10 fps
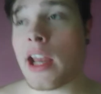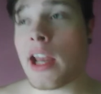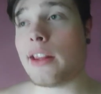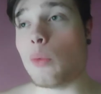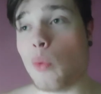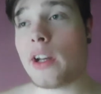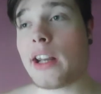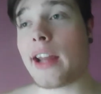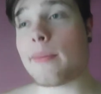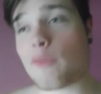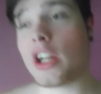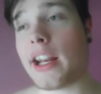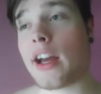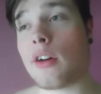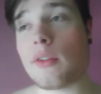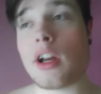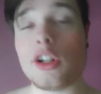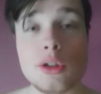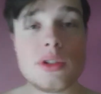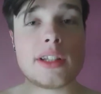And then one night I'm freaking out,
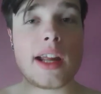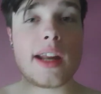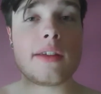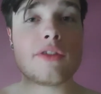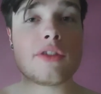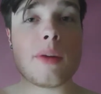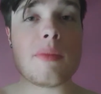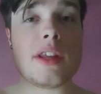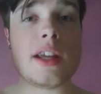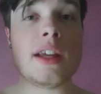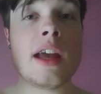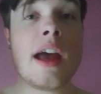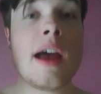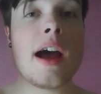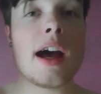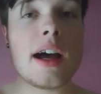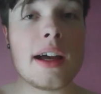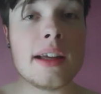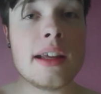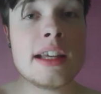hallucinating from the
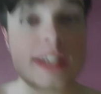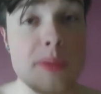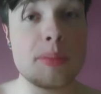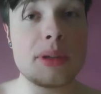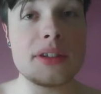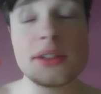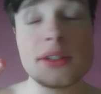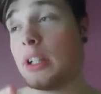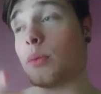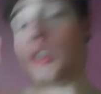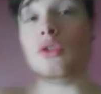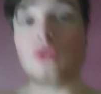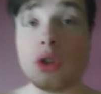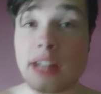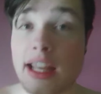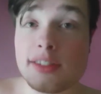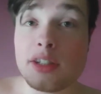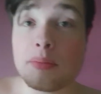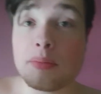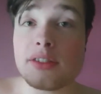sleeping pills, because when you take
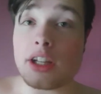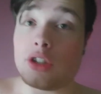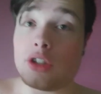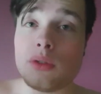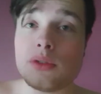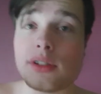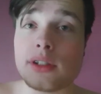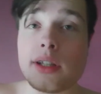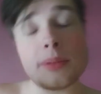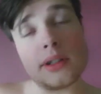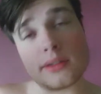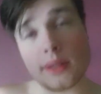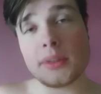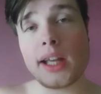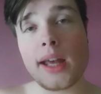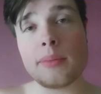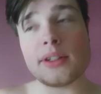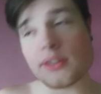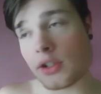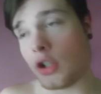sleeping pills and you don't sleep, something
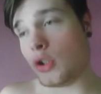happens.